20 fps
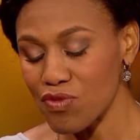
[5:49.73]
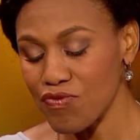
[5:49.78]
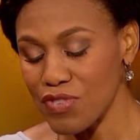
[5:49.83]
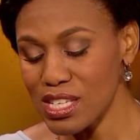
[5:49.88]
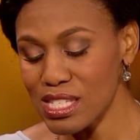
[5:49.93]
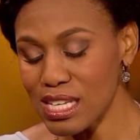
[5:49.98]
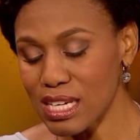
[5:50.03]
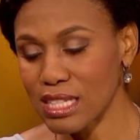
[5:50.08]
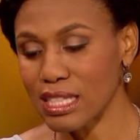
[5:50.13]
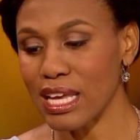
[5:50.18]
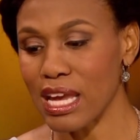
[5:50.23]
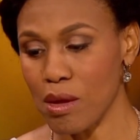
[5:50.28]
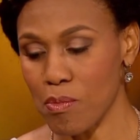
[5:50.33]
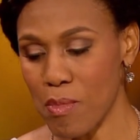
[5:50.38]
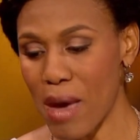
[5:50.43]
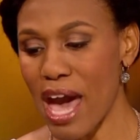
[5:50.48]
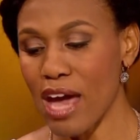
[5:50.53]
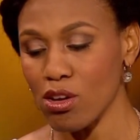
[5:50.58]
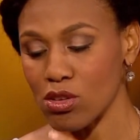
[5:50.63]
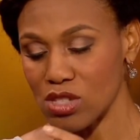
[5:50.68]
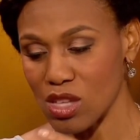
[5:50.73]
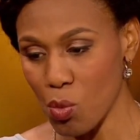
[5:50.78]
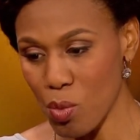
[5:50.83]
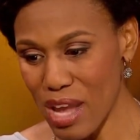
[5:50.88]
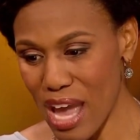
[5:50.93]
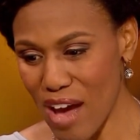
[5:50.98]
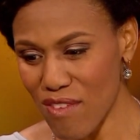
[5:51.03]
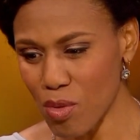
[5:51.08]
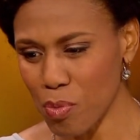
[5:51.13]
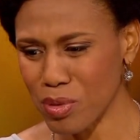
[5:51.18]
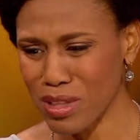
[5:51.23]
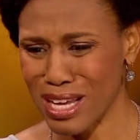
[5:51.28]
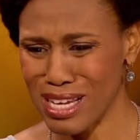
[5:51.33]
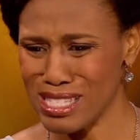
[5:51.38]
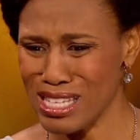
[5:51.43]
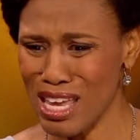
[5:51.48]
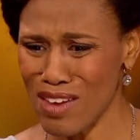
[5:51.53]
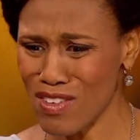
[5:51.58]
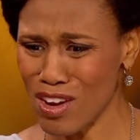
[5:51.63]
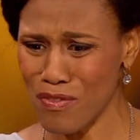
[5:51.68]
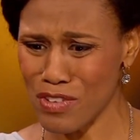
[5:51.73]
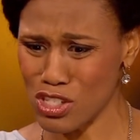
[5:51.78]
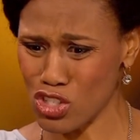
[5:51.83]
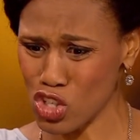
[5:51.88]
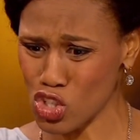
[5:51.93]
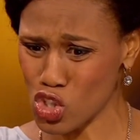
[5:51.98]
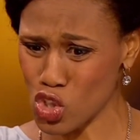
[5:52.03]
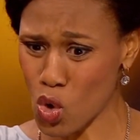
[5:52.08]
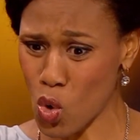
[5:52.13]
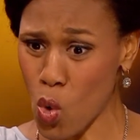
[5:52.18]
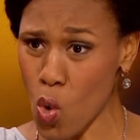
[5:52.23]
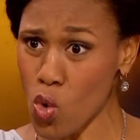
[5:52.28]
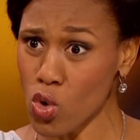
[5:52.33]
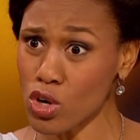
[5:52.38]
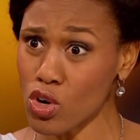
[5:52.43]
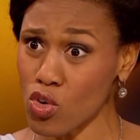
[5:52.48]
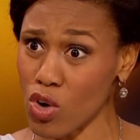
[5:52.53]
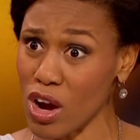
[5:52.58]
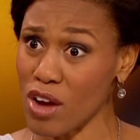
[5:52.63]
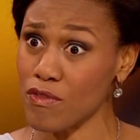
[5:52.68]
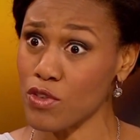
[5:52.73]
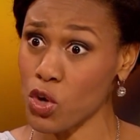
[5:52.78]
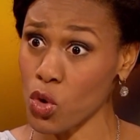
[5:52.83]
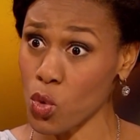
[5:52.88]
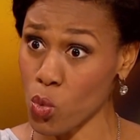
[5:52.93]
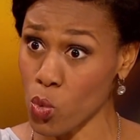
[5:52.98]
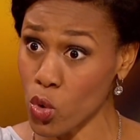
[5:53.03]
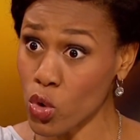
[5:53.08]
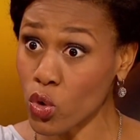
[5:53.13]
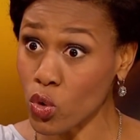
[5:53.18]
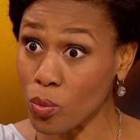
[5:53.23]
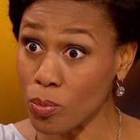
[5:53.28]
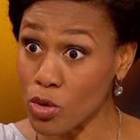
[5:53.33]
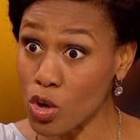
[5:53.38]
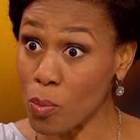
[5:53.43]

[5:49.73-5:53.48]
physically it matters that we have a place, even if it's just the corner of your room, your